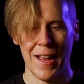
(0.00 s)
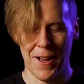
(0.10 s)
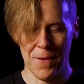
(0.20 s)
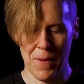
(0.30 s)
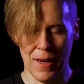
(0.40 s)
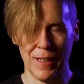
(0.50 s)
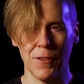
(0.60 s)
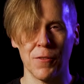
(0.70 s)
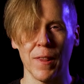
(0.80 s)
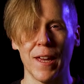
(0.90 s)
and
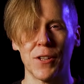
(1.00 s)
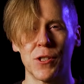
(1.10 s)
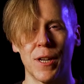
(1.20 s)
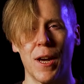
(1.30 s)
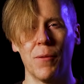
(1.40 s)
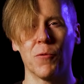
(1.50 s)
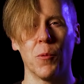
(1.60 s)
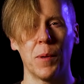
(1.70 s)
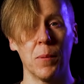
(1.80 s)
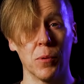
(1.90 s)
give less time for
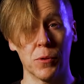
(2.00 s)
people